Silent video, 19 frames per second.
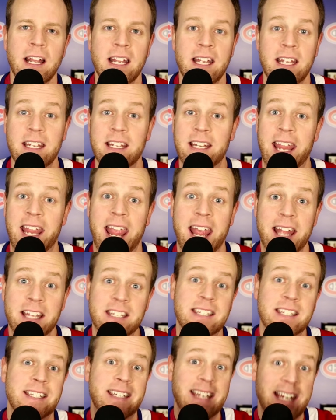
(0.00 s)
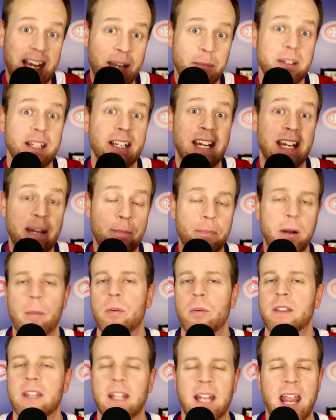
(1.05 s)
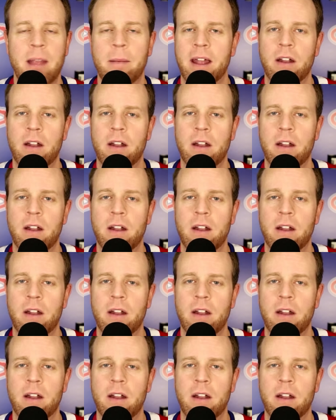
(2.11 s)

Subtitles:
He can't seem to keep up with the game.